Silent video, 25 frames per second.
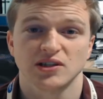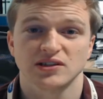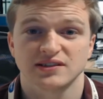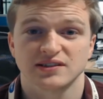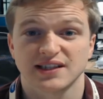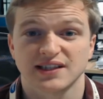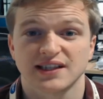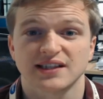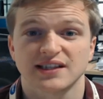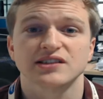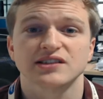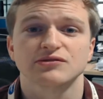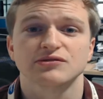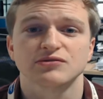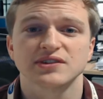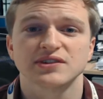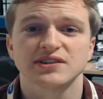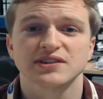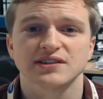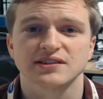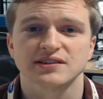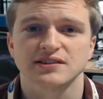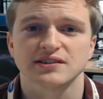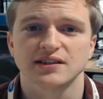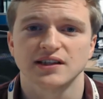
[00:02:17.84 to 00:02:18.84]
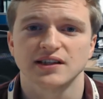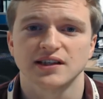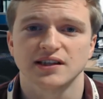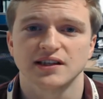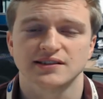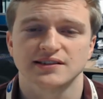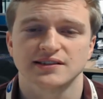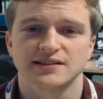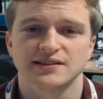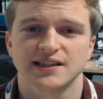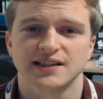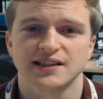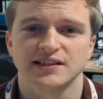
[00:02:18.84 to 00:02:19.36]
has actually risen
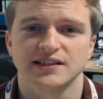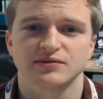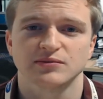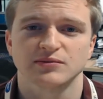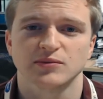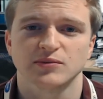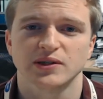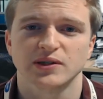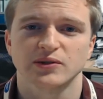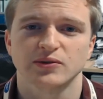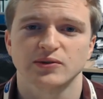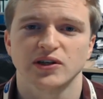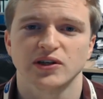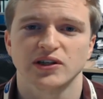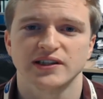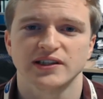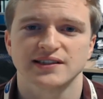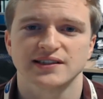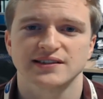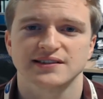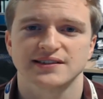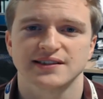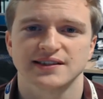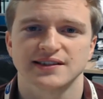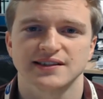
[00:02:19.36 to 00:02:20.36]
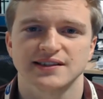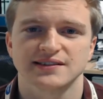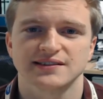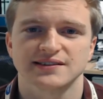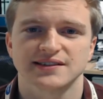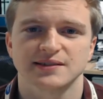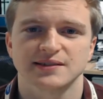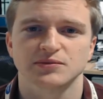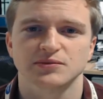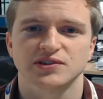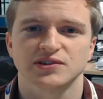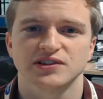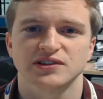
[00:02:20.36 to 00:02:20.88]
today from where we were yesterday, as
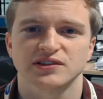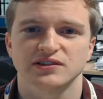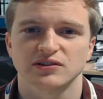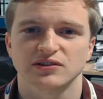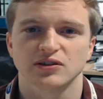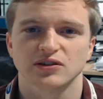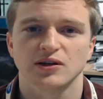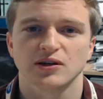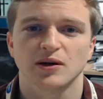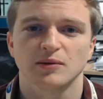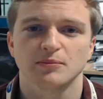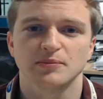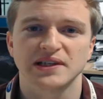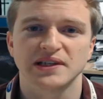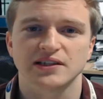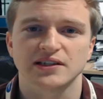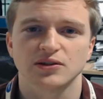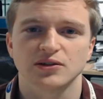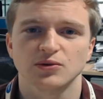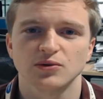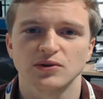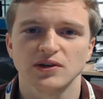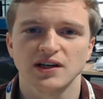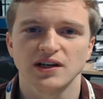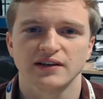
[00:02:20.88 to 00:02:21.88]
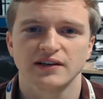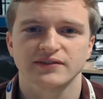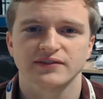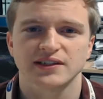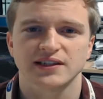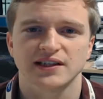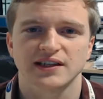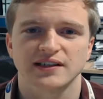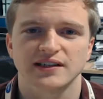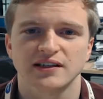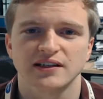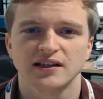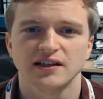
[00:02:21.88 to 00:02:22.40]
temperatures are a bit cooler, having
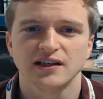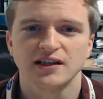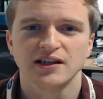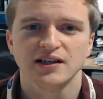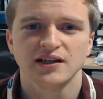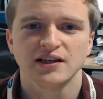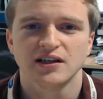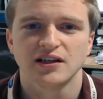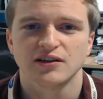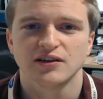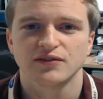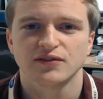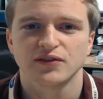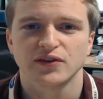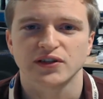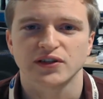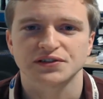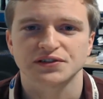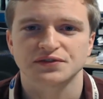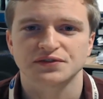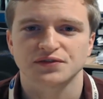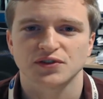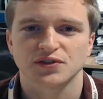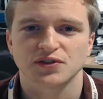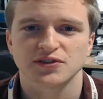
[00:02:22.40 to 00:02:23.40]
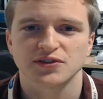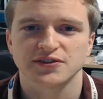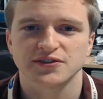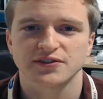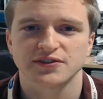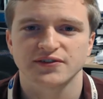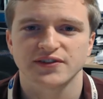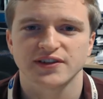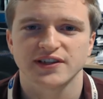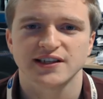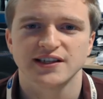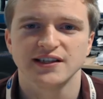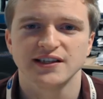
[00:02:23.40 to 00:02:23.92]
had a first frost
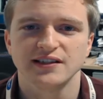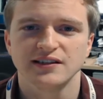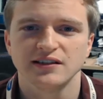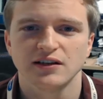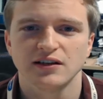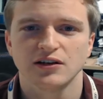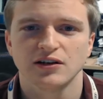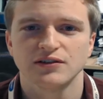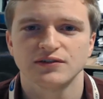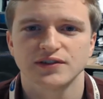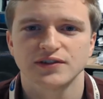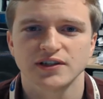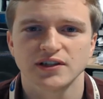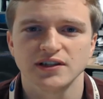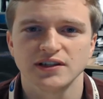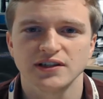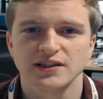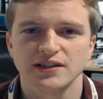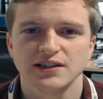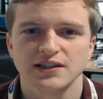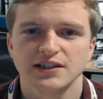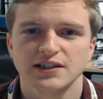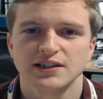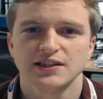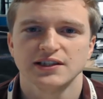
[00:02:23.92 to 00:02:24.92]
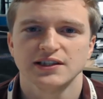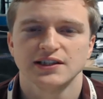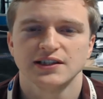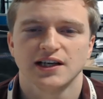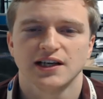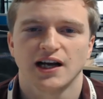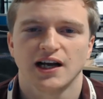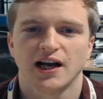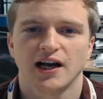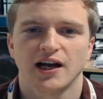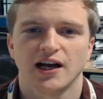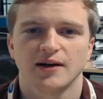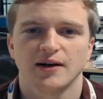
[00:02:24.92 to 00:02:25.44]
of the year overnight.
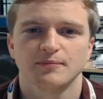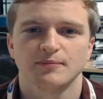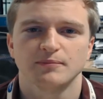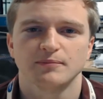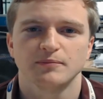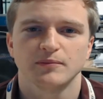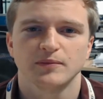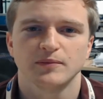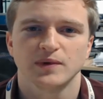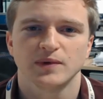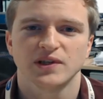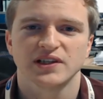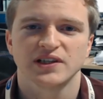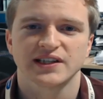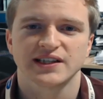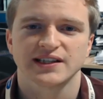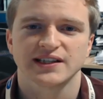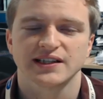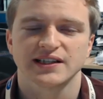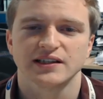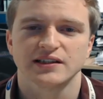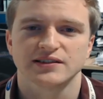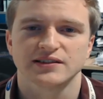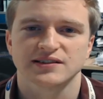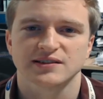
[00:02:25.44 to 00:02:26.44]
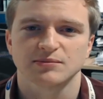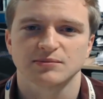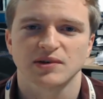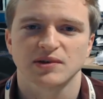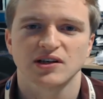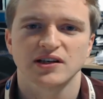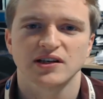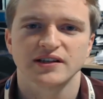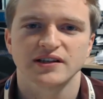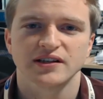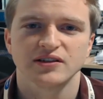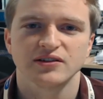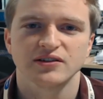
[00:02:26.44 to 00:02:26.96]
Looking at
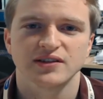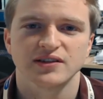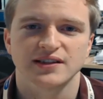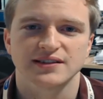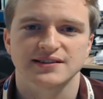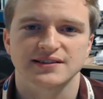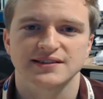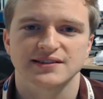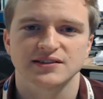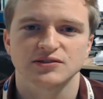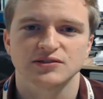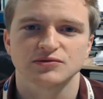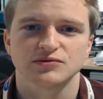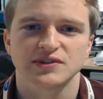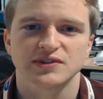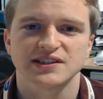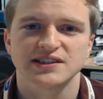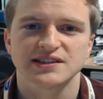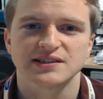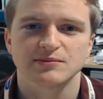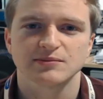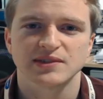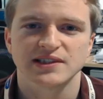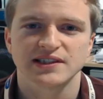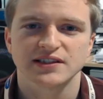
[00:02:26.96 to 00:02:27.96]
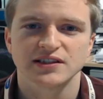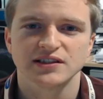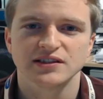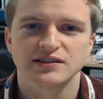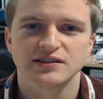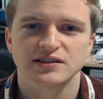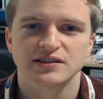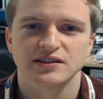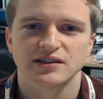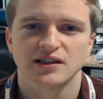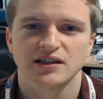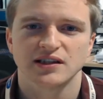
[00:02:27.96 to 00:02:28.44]
supply though, that's still reasonably good,